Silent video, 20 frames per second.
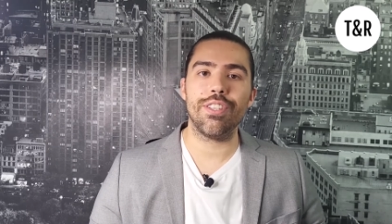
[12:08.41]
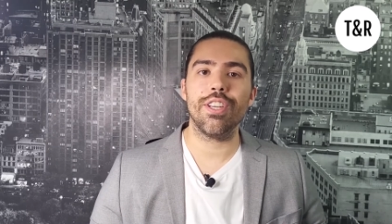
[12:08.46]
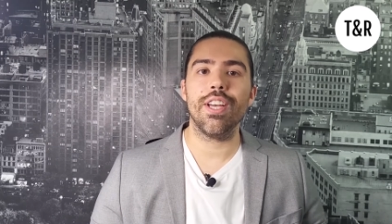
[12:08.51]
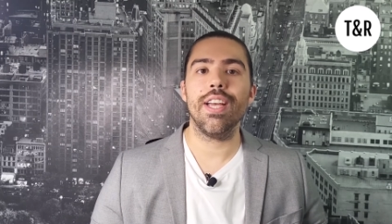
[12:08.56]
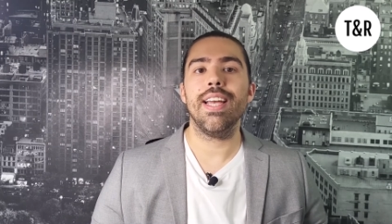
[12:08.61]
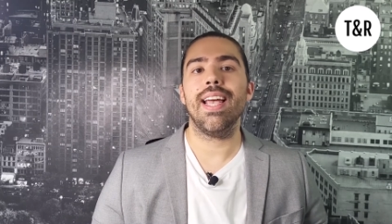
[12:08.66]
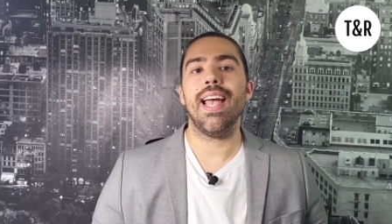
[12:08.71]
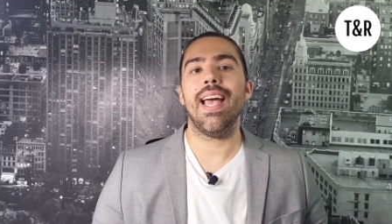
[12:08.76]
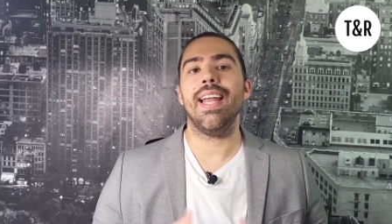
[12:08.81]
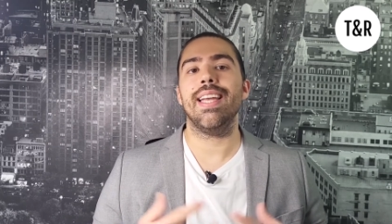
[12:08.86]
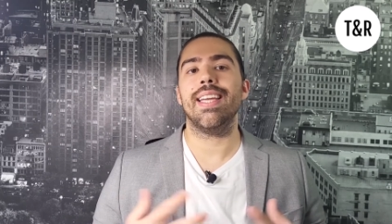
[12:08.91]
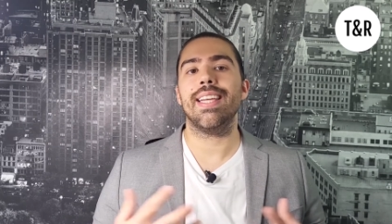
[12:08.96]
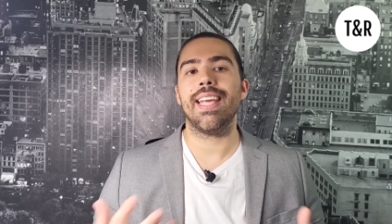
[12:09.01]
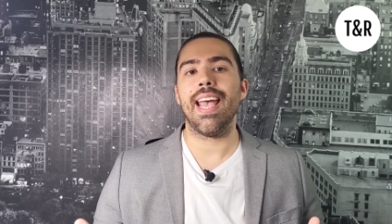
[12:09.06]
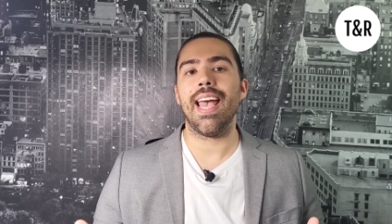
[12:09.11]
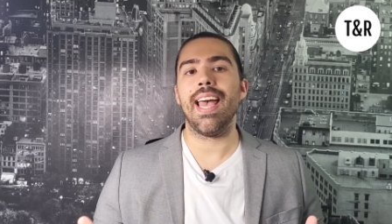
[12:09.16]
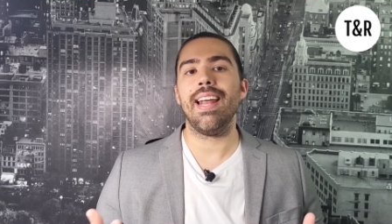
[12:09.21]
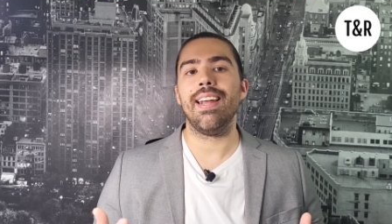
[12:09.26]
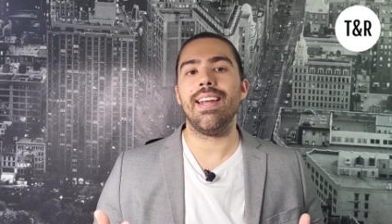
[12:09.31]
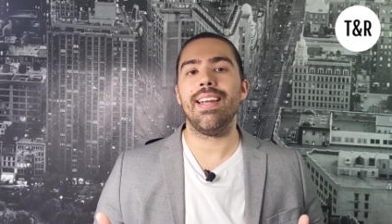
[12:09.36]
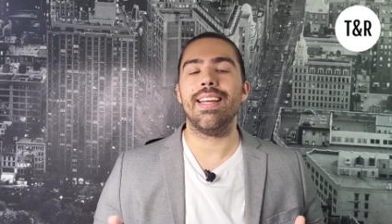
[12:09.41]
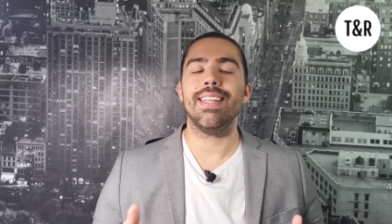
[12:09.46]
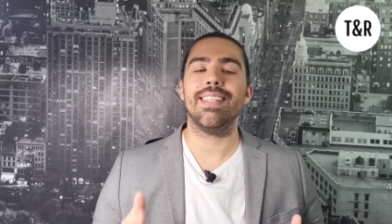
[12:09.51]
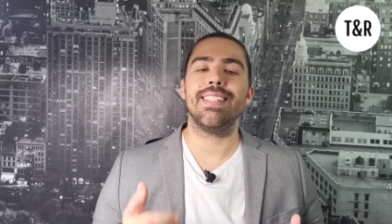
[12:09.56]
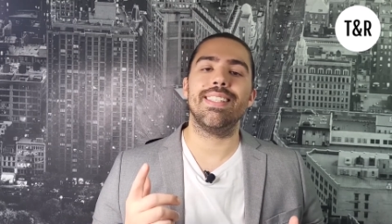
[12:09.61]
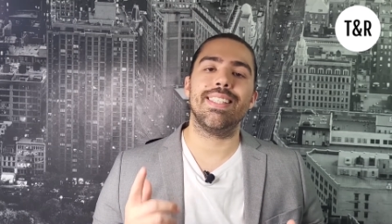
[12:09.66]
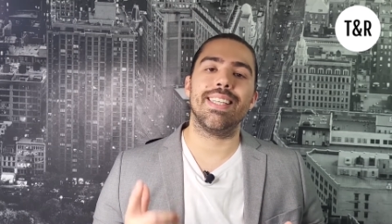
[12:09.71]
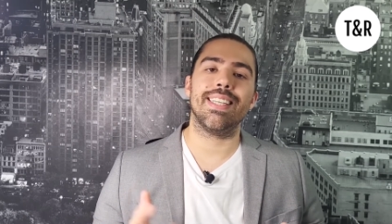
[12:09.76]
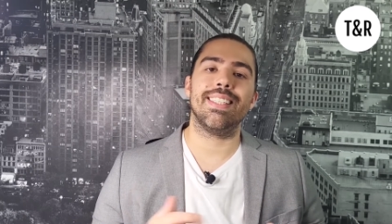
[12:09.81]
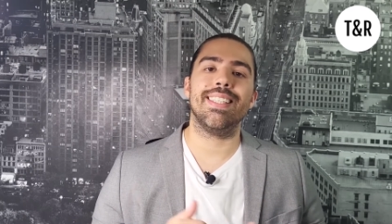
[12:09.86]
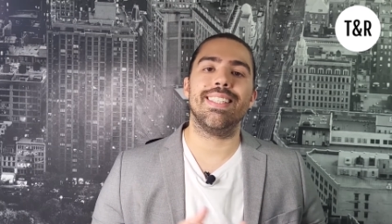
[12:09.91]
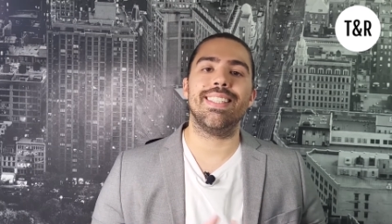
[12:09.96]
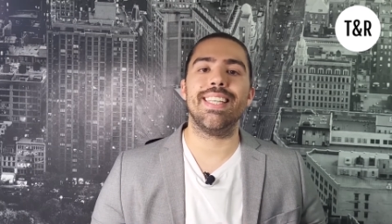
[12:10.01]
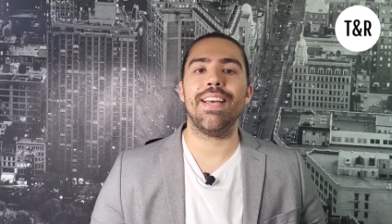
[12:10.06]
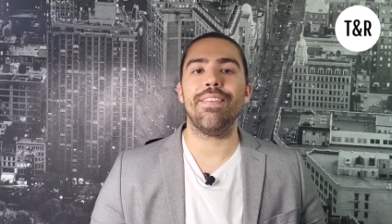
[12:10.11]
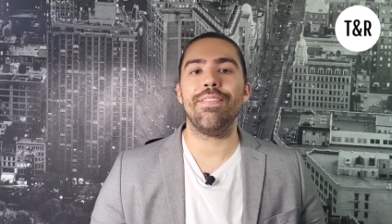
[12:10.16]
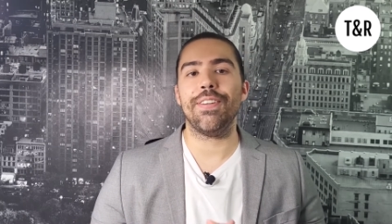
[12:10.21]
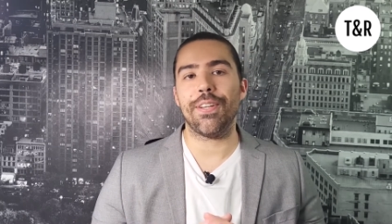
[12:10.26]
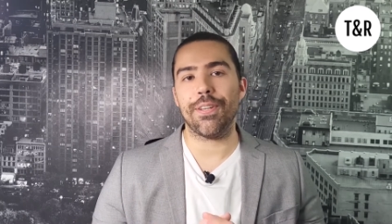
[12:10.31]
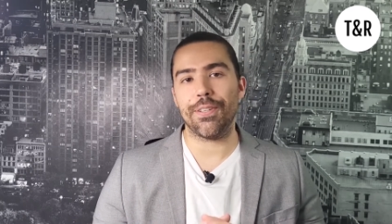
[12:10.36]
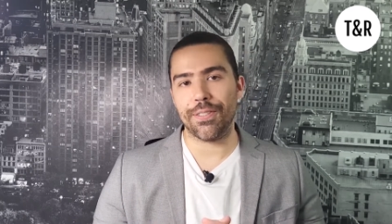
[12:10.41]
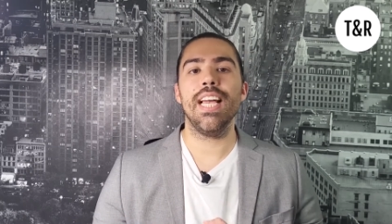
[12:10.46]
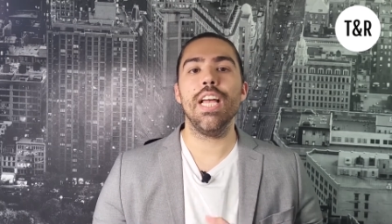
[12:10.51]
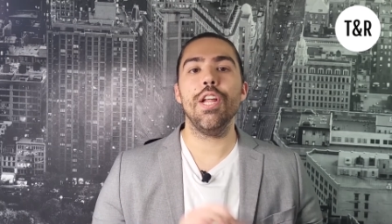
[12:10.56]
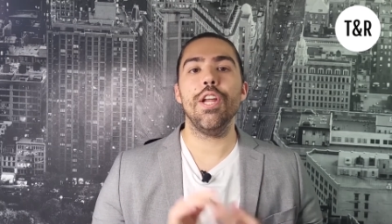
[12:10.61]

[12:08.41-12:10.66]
and in Canada, it's 67 years of age.